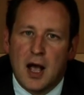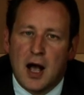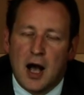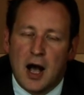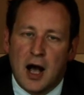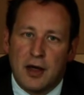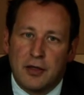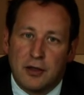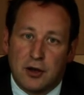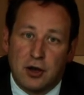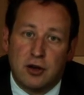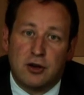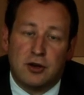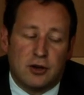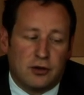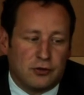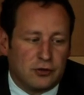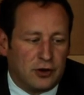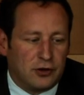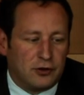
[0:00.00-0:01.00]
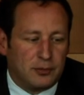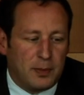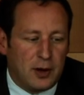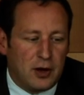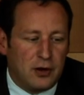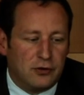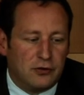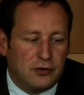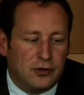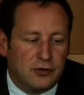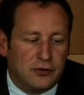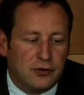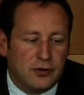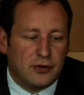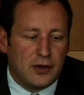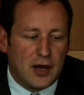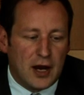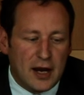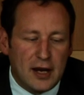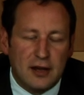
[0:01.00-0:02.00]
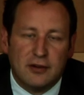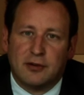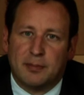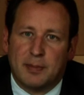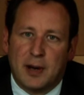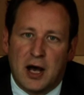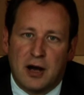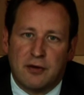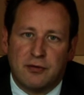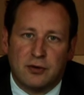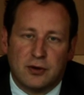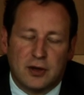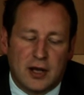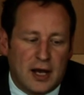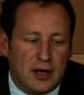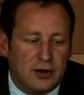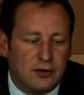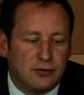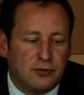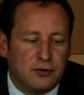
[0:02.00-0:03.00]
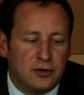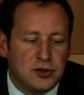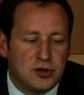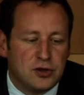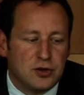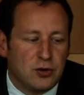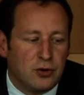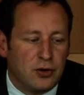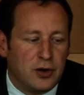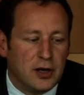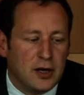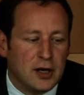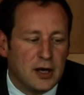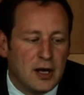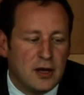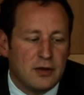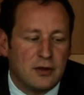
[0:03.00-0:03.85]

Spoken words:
The good news, I suppose, is there is a powerful case for ensuring